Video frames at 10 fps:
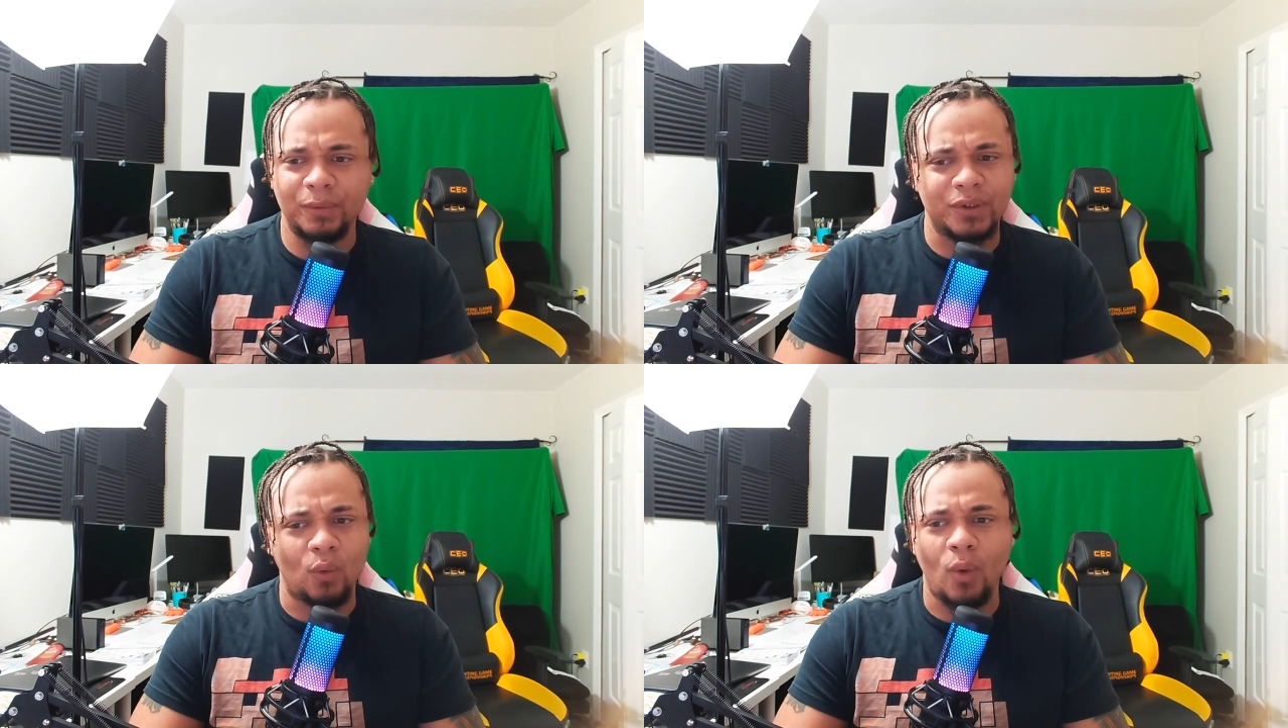it
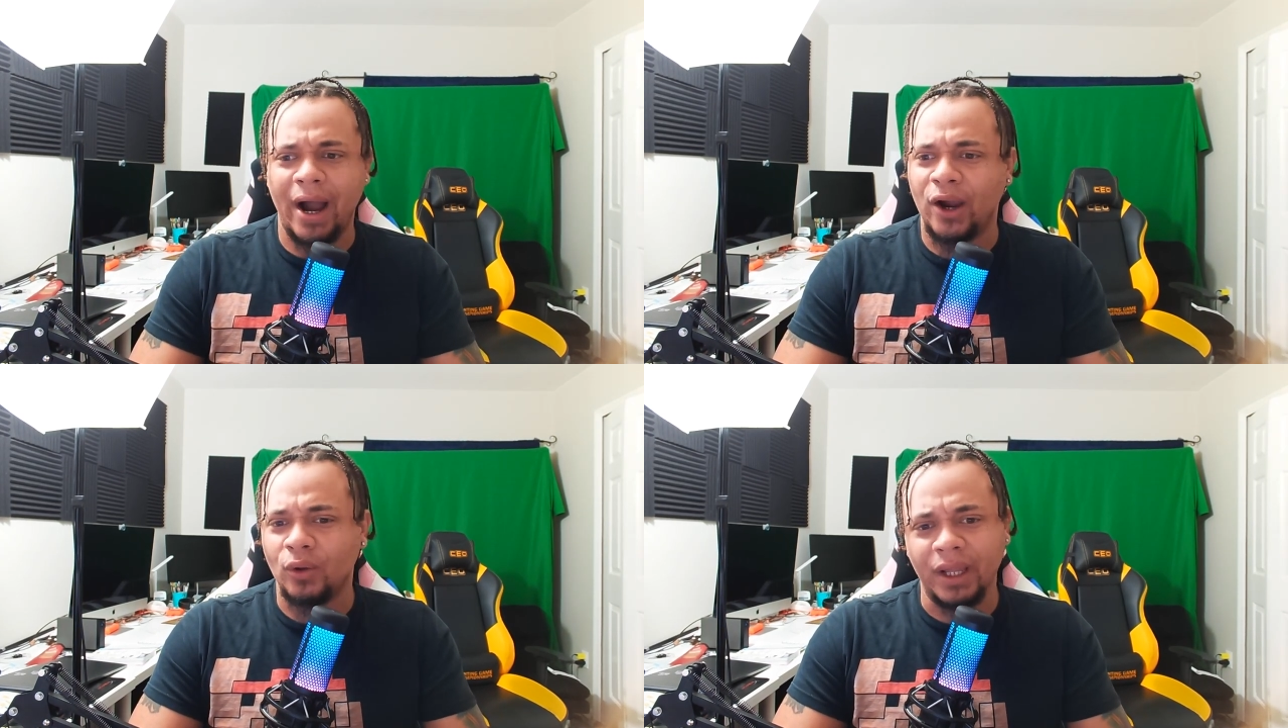was a
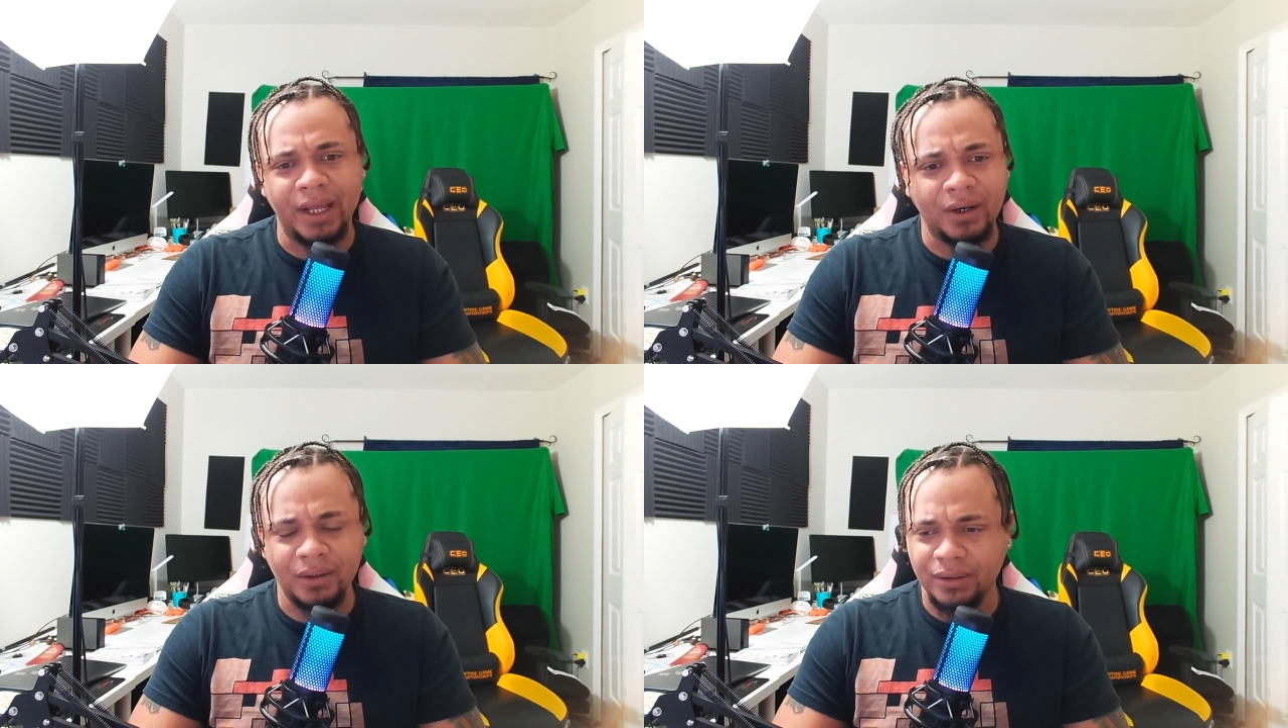while
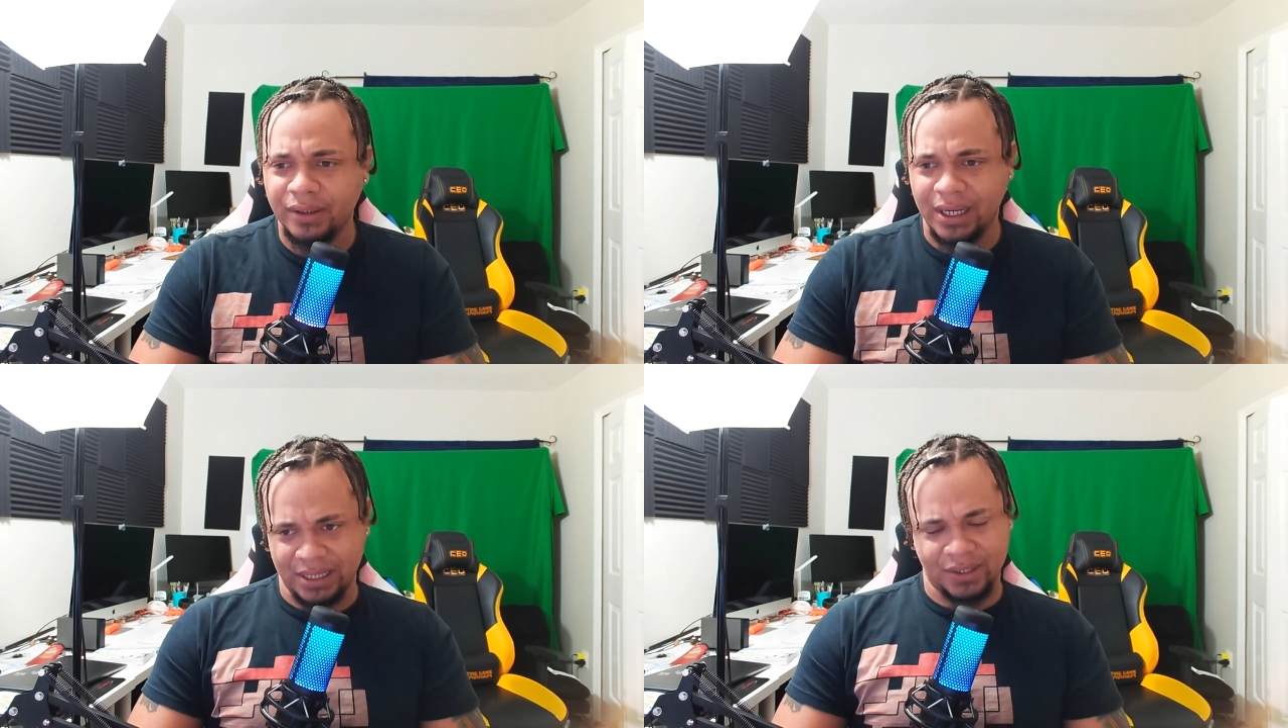later
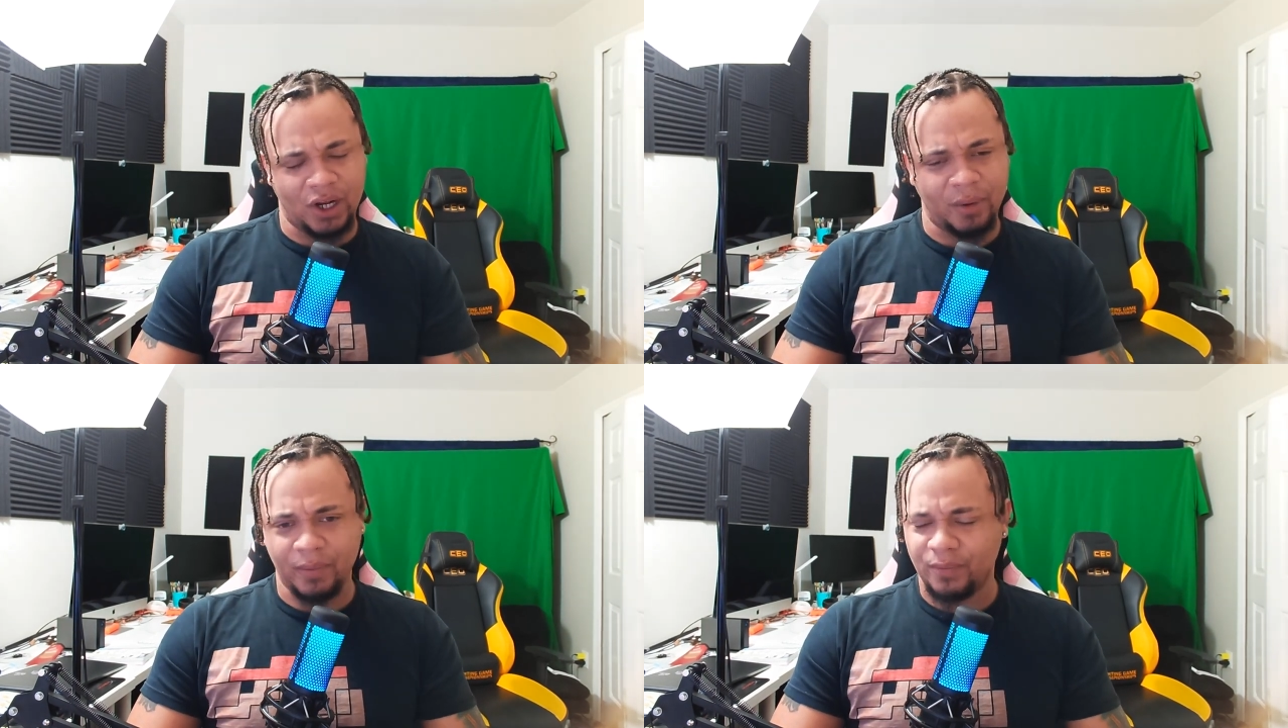i
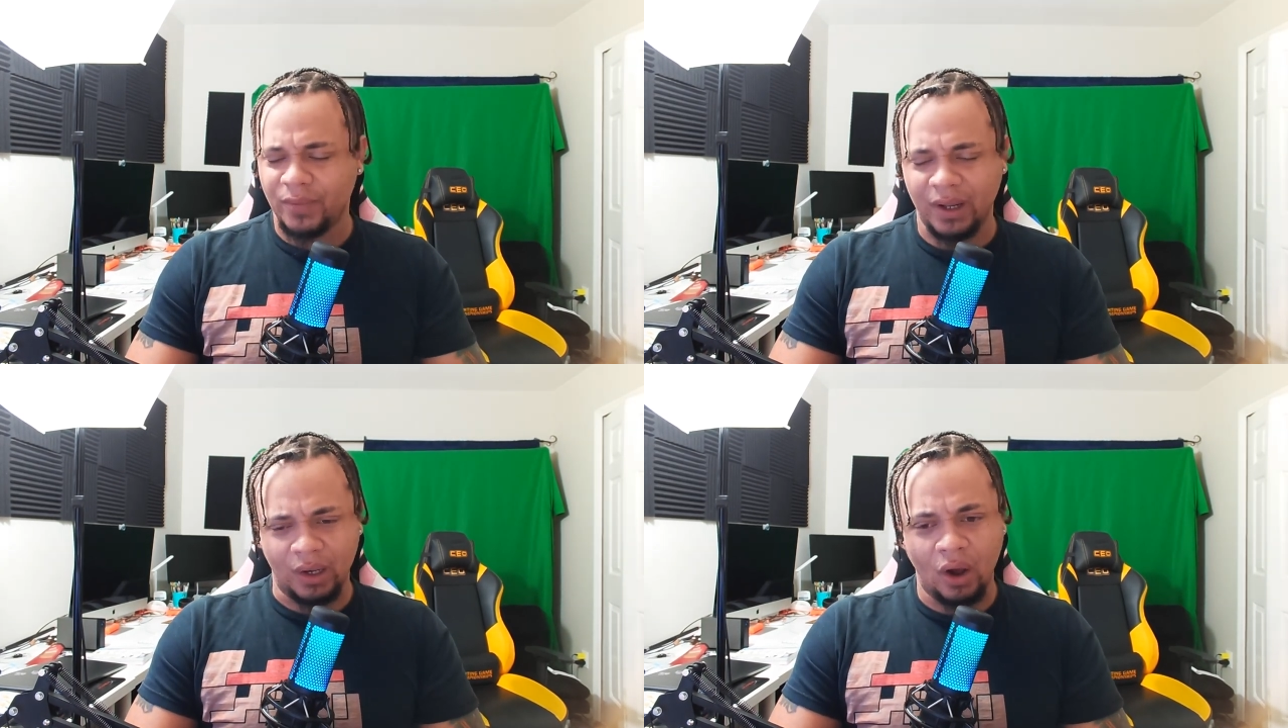saw him
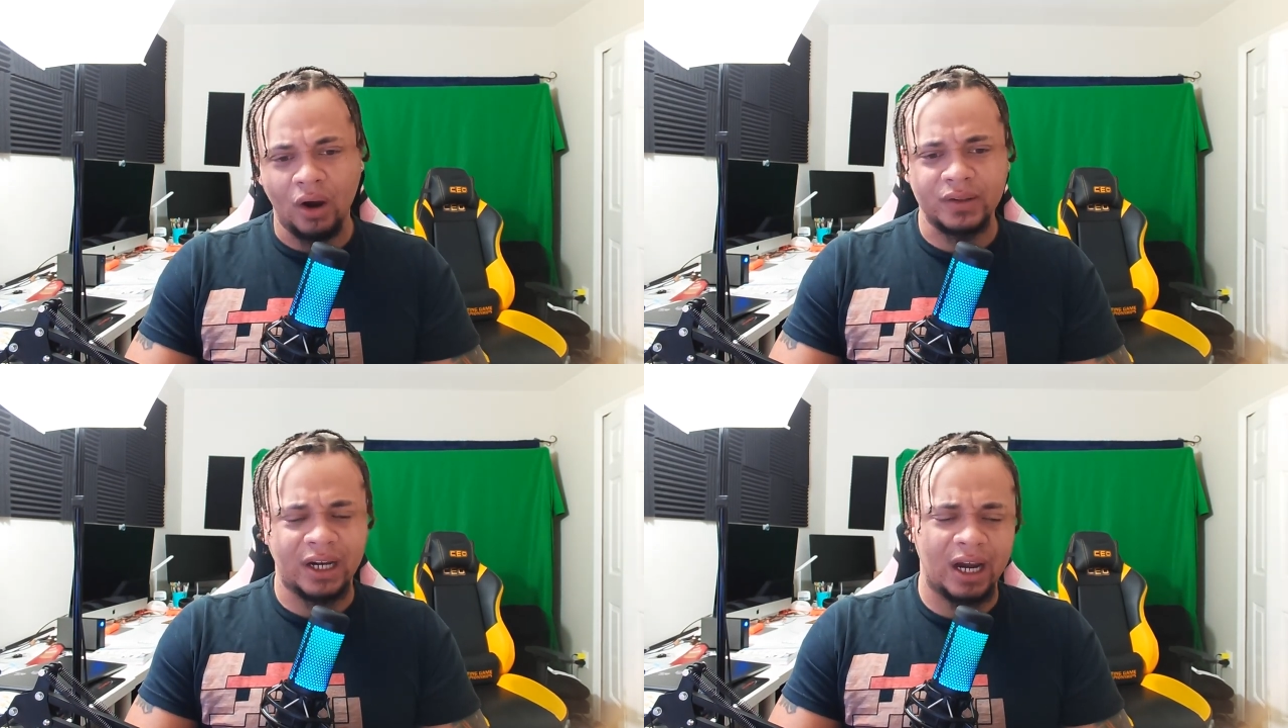a
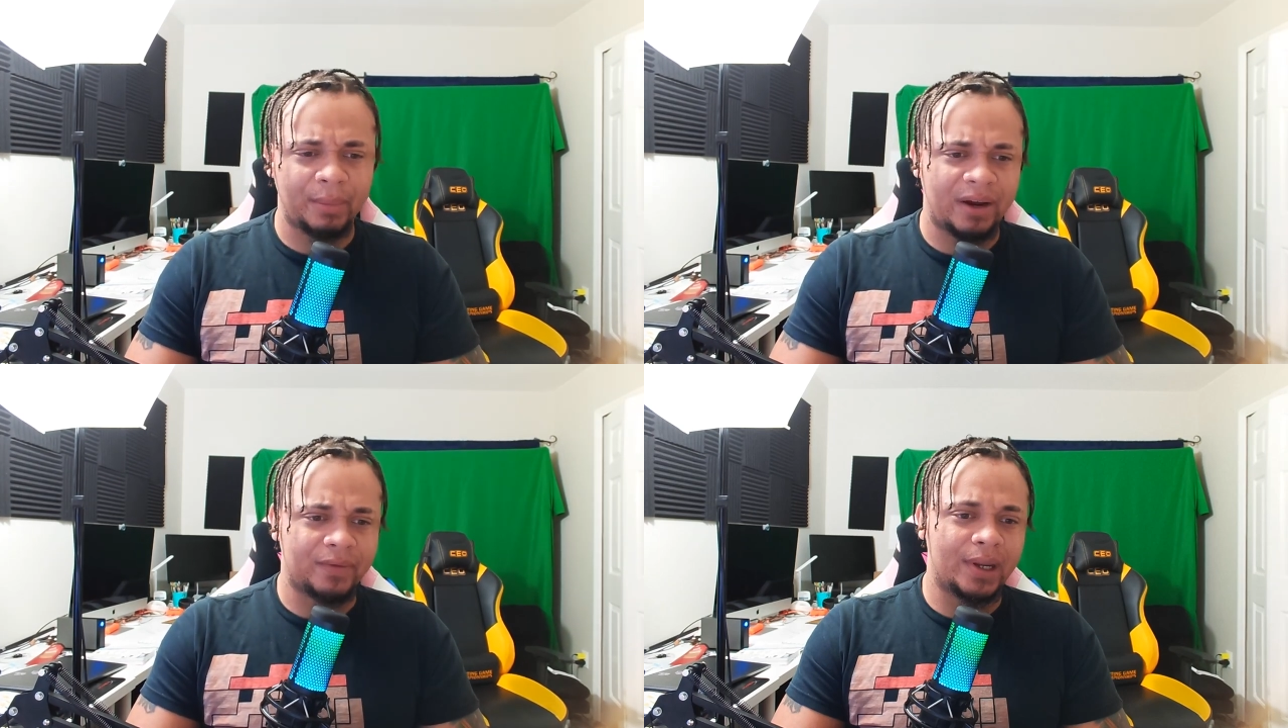long
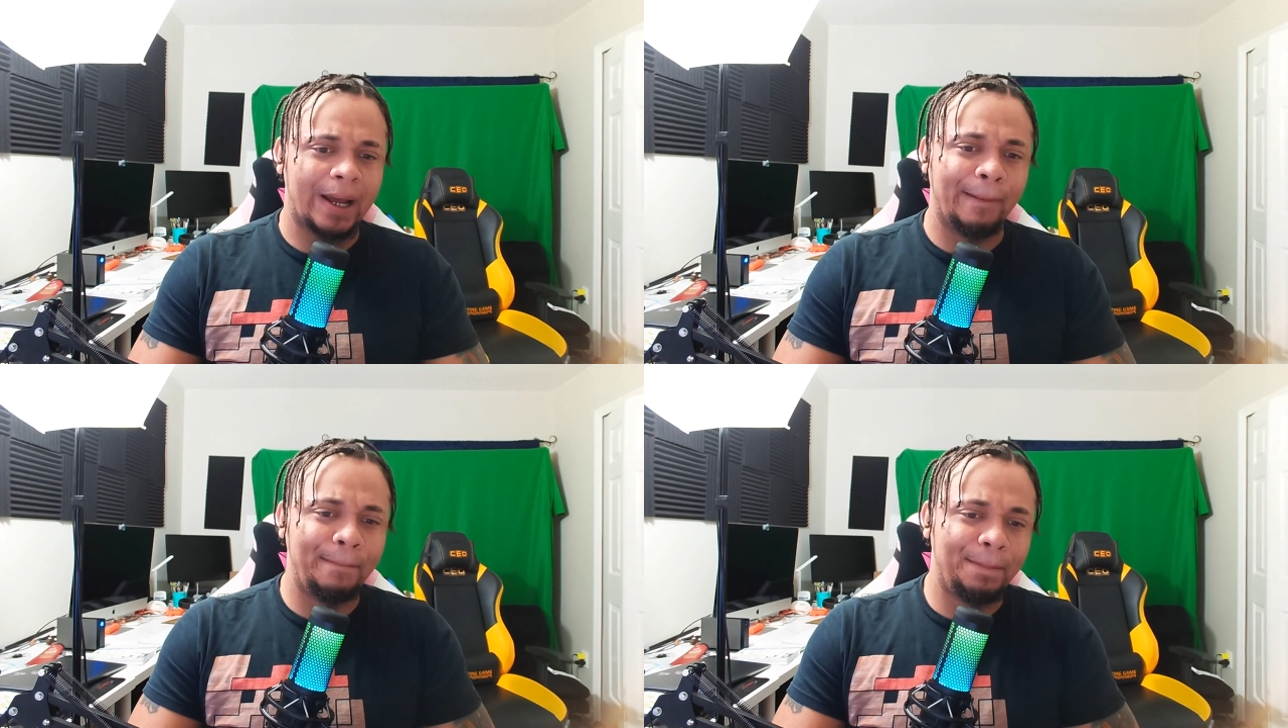time after that